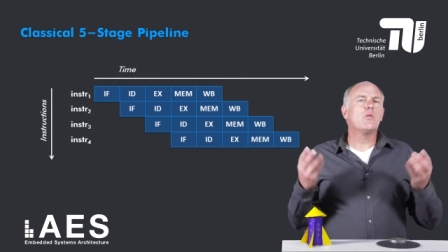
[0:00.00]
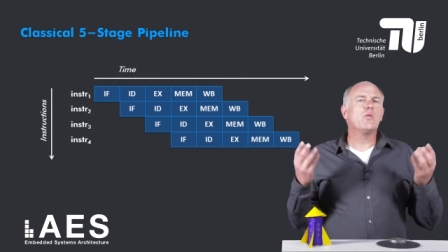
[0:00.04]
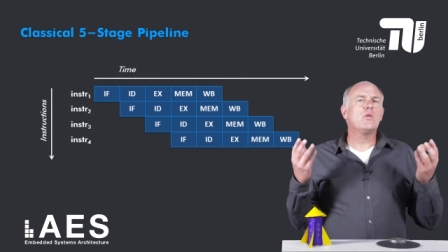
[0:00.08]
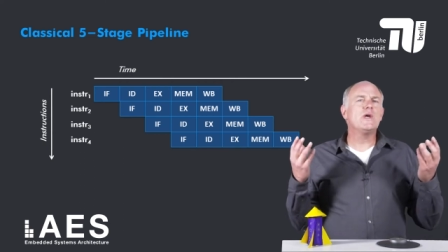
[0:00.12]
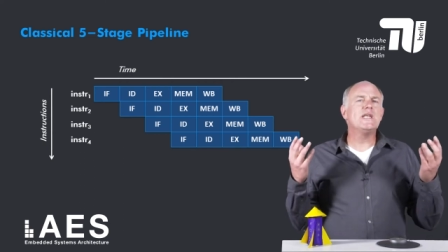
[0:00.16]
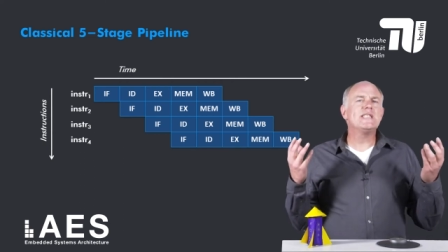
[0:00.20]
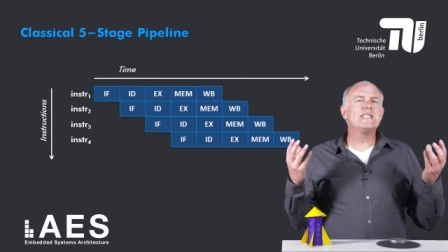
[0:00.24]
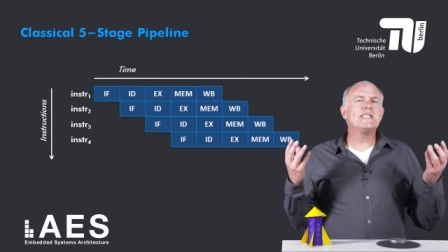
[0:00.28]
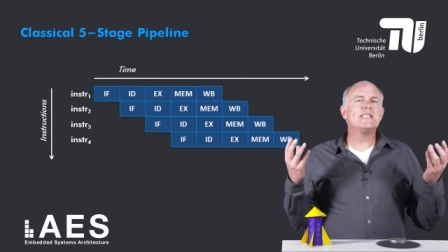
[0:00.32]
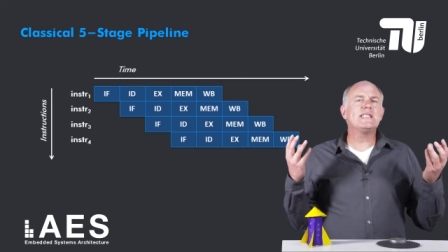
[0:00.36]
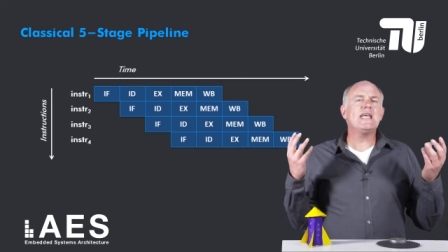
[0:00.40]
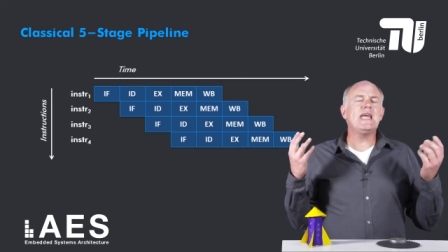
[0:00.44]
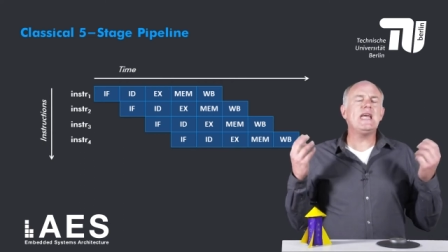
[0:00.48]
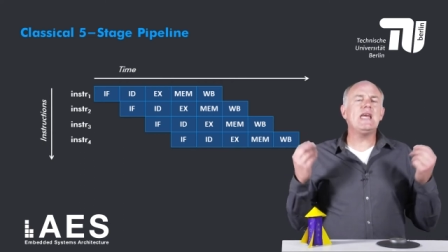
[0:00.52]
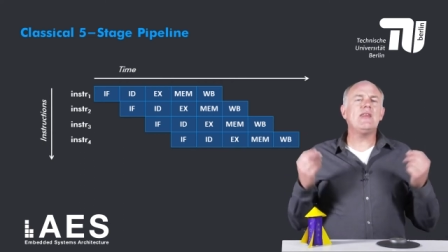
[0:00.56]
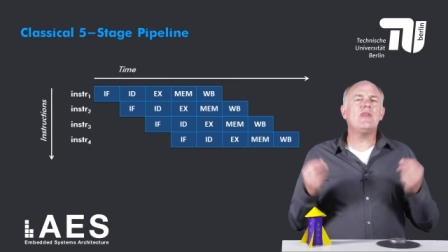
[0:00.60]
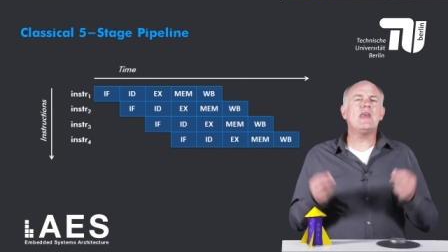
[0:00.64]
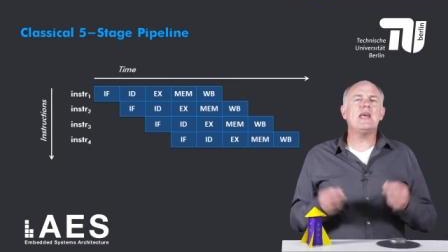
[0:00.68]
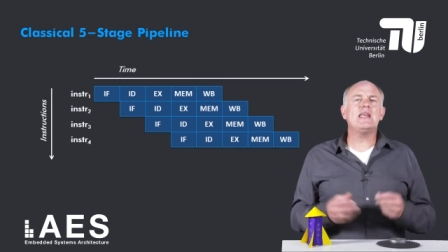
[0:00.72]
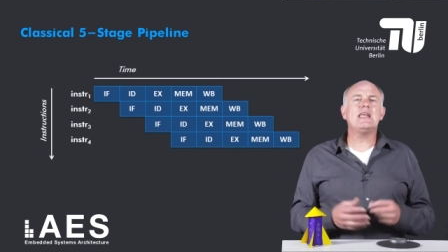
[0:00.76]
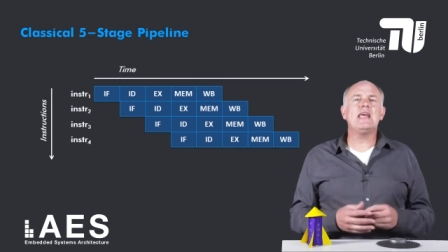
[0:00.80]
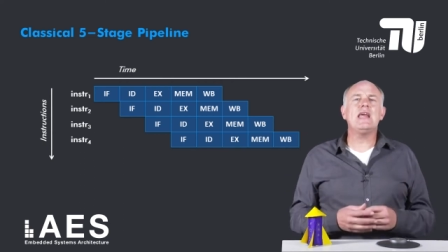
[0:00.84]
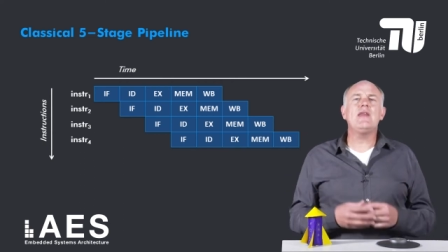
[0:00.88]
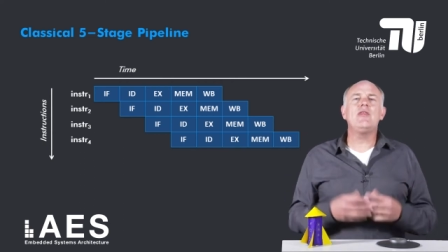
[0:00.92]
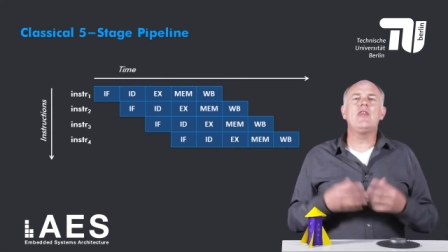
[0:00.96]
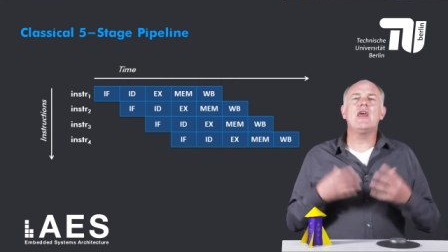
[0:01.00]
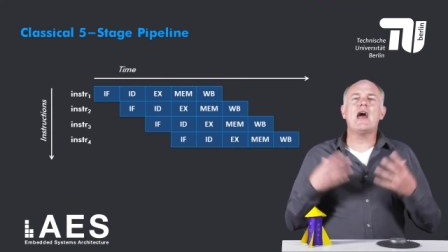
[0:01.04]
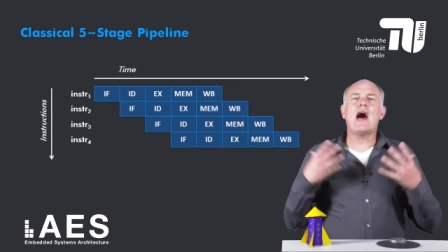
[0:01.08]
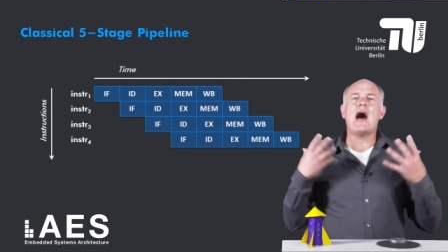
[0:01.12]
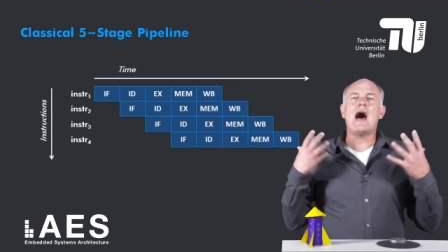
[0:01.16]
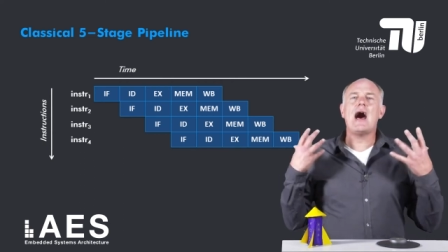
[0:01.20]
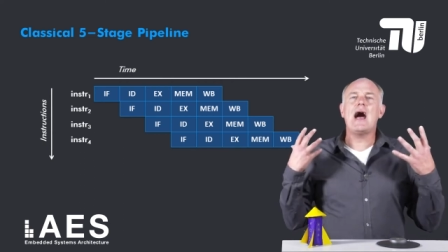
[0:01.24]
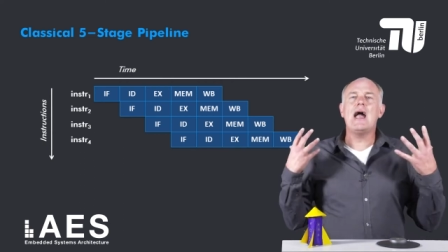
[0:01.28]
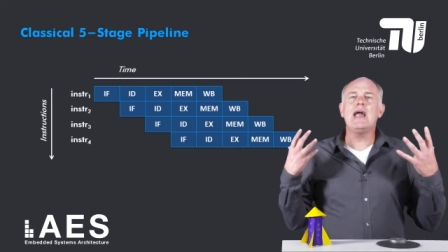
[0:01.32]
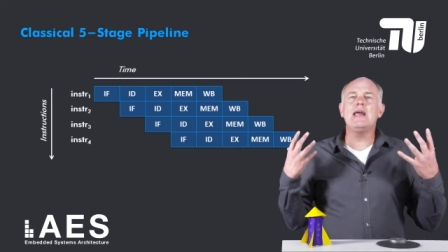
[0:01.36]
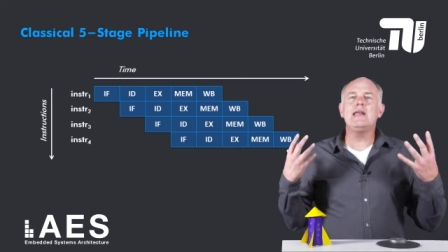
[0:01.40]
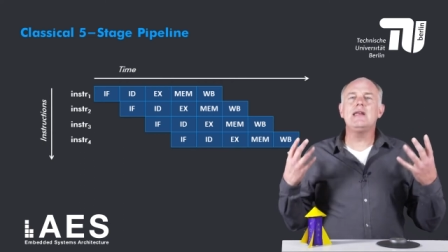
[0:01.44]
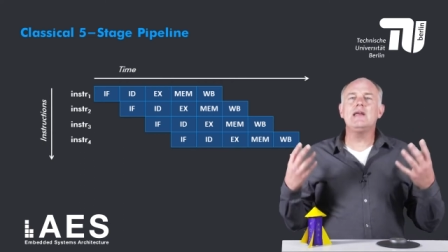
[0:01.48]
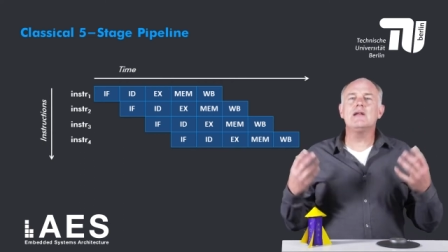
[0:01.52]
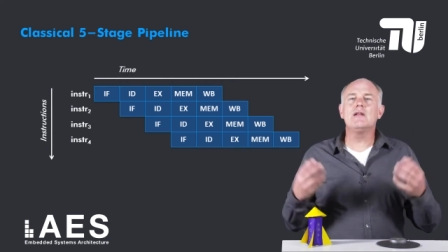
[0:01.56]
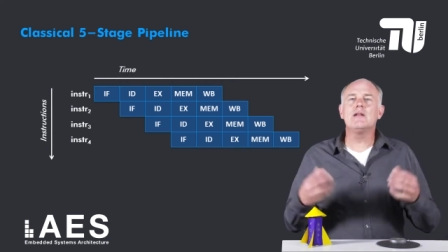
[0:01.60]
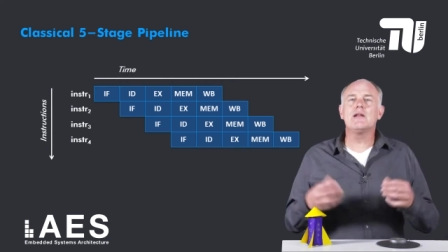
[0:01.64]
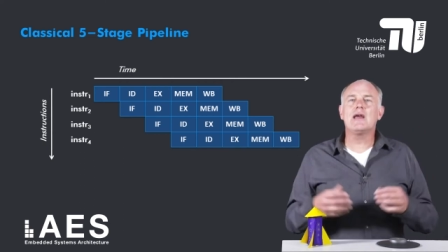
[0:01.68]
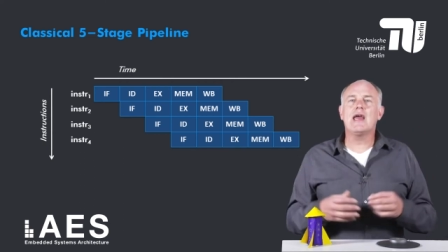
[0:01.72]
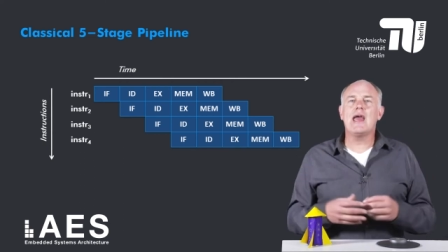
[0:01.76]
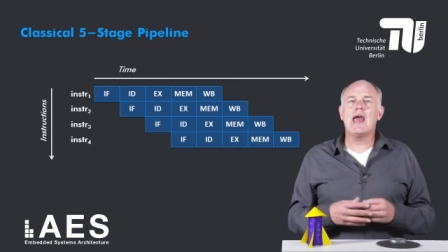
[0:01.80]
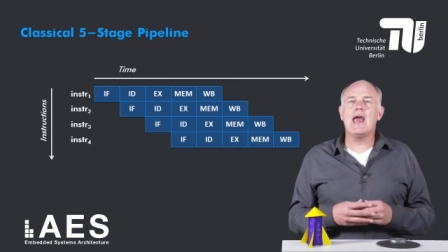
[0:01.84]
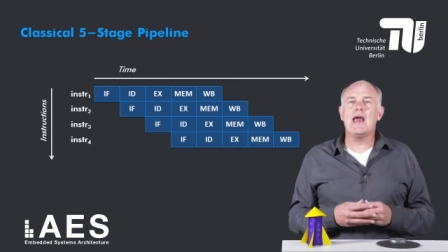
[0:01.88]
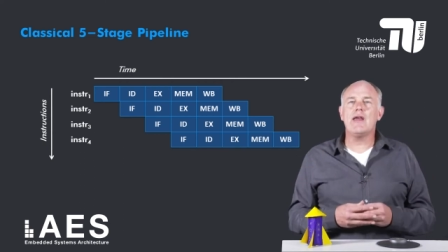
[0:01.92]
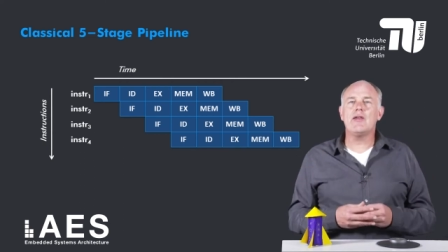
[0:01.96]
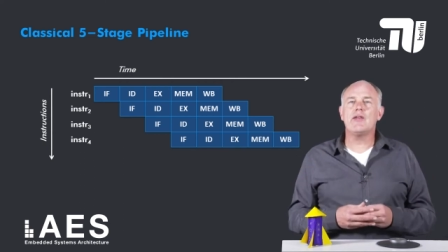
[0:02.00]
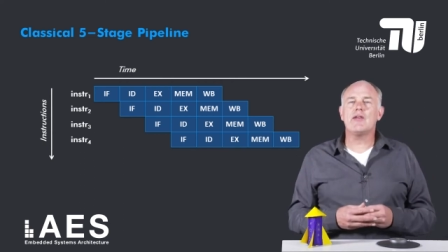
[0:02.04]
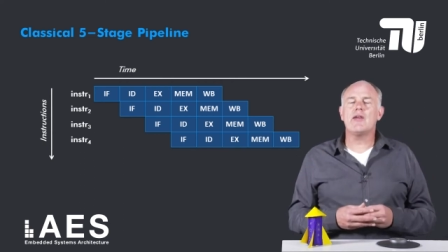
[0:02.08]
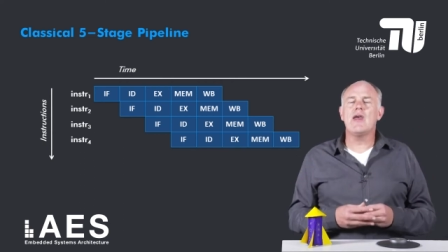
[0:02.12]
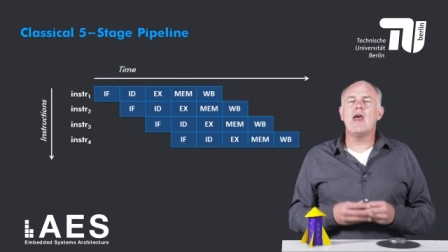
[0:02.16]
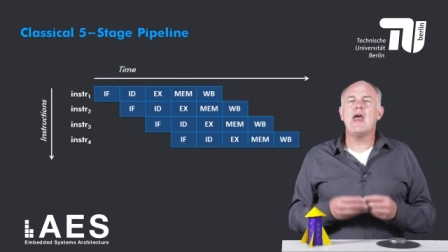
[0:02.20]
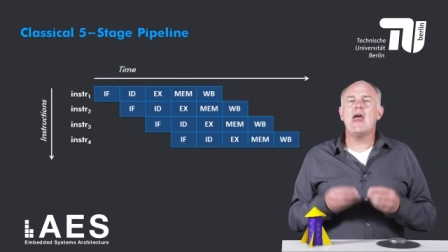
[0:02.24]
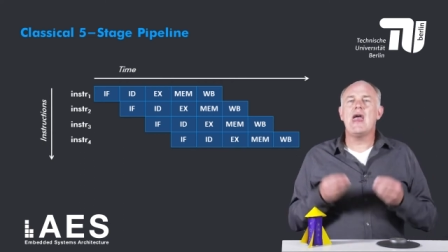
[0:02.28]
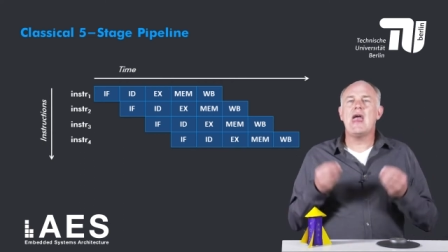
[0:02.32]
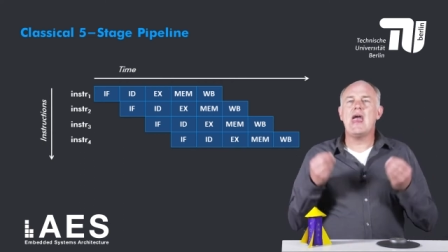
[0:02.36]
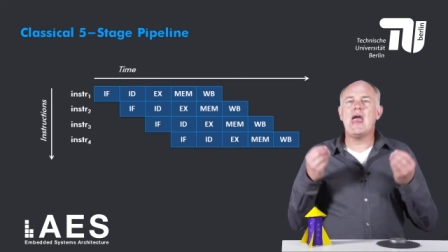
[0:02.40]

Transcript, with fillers: We see that in the ideal case,